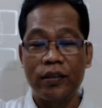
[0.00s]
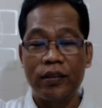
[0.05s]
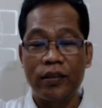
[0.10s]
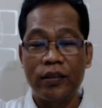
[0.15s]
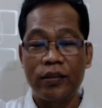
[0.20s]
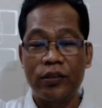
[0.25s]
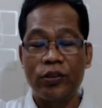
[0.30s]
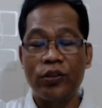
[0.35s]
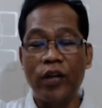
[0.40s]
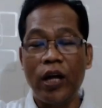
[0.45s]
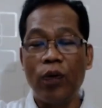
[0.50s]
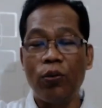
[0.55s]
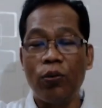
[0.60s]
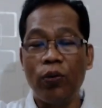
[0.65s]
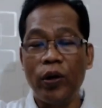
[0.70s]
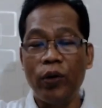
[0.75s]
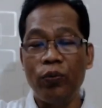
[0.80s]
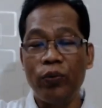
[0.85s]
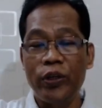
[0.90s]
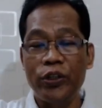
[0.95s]
So now
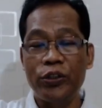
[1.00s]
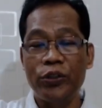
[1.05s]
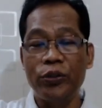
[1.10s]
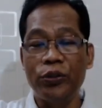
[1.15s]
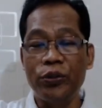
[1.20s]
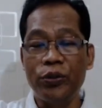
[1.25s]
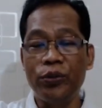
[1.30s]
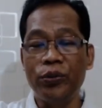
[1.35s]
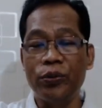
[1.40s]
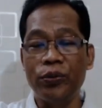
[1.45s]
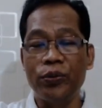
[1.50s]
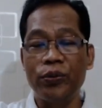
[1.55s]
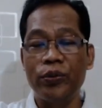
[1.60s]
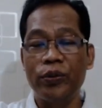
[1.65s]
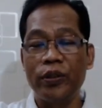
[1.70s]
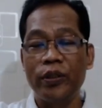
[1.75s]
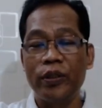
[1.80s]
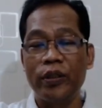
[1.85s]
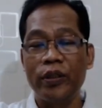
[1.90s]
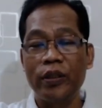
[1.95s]
what we should do
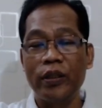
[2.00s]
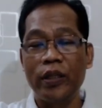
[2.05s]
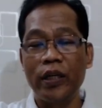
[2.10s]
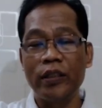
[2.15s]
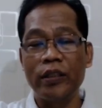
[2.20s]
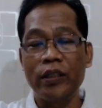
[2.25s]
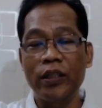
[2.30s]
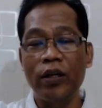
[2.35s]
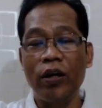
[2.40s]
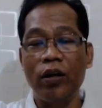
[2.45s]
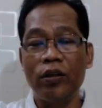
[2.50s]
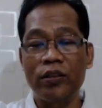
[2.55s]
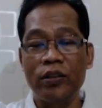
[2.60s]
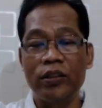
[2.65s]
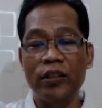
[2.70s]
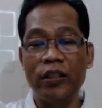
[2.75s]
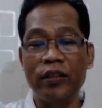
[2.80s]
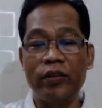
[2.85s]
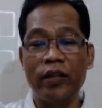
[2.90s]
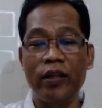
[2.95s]
as a God's
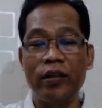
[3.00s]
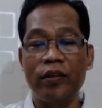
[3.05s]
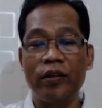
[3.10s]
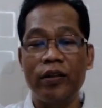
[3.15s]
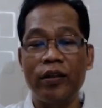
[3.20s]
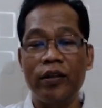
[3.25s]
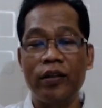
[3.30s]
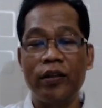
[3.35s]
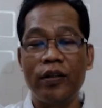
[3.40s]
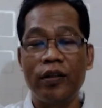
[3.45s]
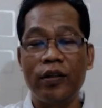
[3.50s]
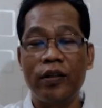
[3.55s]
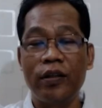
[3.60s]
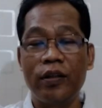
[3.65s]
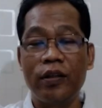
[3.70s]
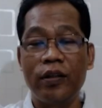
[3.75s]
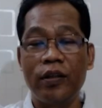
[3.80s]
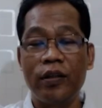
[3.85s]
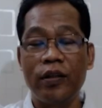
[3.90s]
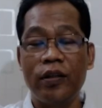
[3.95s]
children,
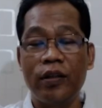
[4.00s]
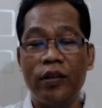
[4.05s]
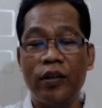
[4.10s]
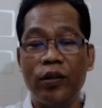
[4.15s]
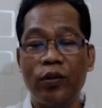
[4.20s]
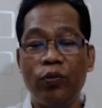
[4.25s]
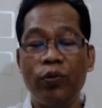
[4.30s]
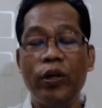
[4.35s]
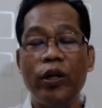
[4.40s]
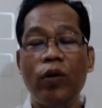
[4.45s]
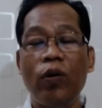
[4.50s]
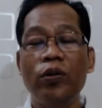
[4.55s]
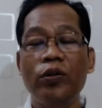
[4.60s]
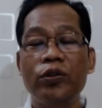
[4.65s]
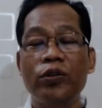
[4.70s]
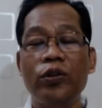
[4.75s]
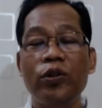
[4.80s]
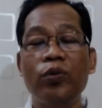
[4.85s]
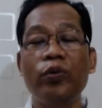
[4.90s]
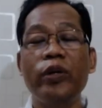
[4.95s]
we
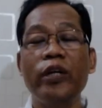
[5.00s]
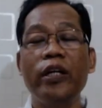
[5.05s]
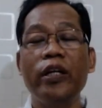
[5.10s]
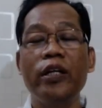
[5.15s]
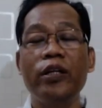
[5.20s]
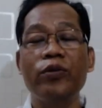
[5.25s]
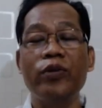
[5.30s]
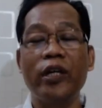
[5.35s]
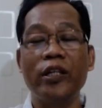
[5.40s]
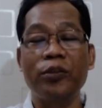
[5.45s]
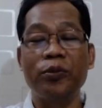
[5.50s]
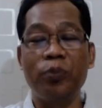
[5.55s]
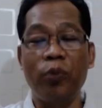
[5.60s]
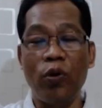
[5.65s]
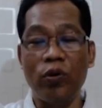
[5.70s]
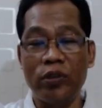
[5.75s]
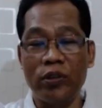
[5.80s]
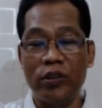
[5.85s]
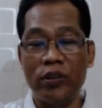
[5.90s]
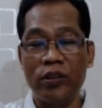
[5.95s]
need to
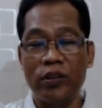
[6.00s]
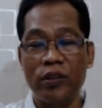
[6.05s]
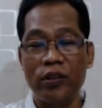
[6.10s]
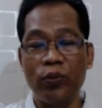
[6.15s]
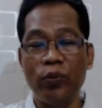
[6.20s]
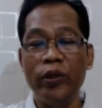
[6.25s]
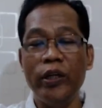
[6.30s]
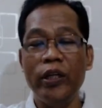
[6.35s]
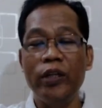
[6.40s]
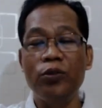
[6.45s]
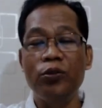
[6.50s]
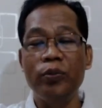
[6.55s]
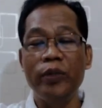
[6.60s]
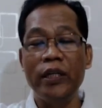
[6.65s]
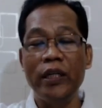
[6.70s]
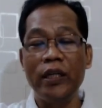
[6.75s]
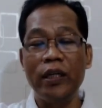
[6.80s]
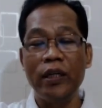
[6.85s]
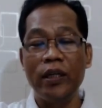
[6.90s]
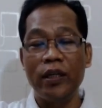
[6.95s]
respond. We need to
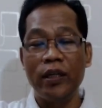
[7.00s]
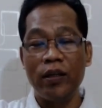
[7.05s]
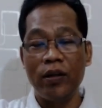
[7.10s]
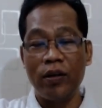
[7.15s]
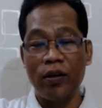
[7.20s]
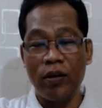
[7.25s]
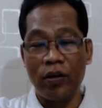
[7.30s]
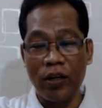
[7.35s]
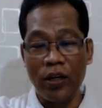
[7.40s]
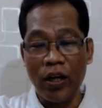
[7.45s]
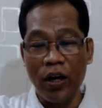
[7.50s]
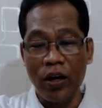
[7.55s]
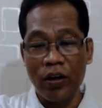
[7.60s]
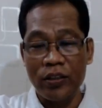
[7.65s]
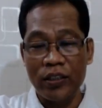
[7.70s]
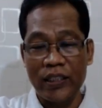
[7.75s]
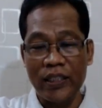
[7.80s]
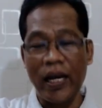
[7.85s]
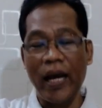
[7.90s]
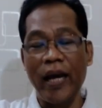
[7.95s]
be on God's
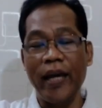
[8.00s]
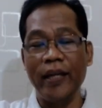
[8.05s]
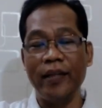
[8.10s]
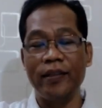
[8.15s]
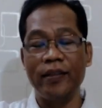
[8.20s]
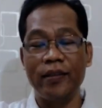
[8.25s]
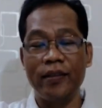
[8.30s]
side.